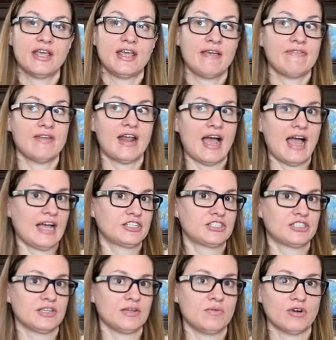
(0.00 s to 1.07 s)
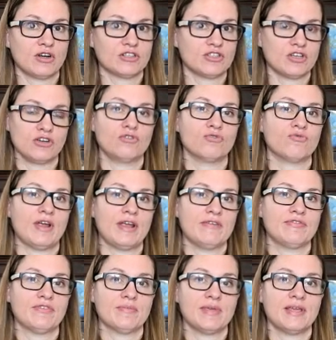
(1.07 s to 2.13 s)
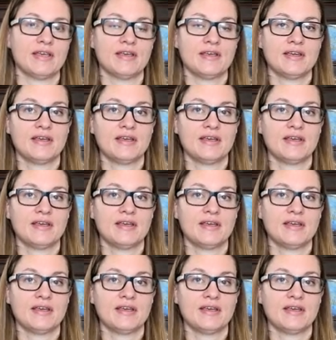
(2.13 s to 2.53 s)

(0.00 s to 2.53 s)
if it actually works great for me?